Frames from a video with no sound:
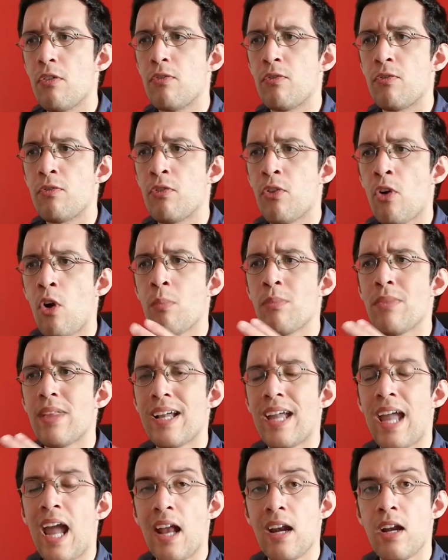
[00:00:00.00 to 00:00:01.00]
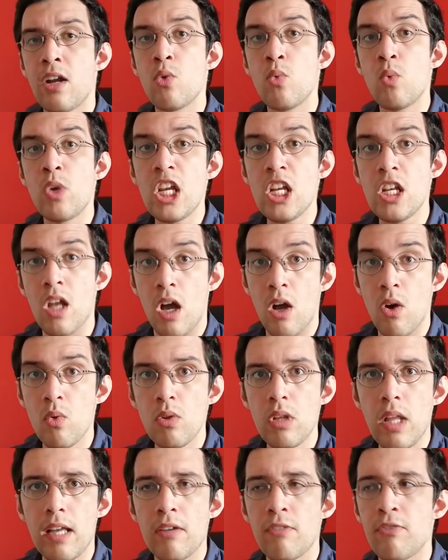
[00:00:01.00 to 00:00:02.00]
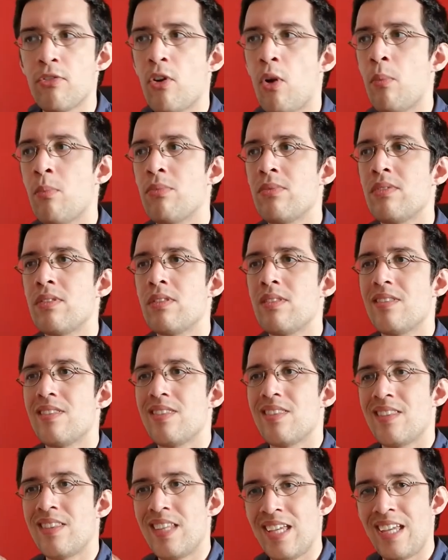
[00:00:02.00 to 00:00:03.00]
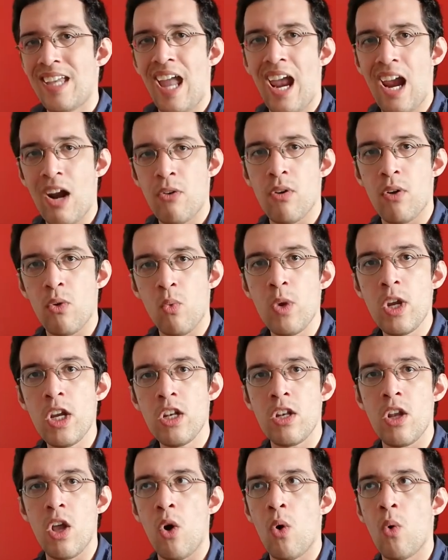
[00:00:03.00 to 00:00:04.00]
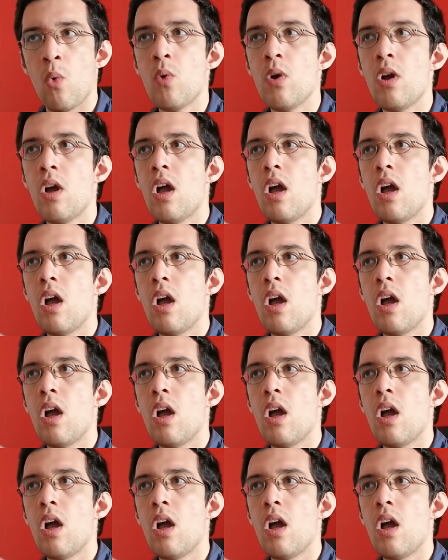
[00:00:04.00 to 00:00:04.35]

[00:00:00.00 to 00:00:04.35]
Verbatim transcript: from the canon we know, like from the era we know,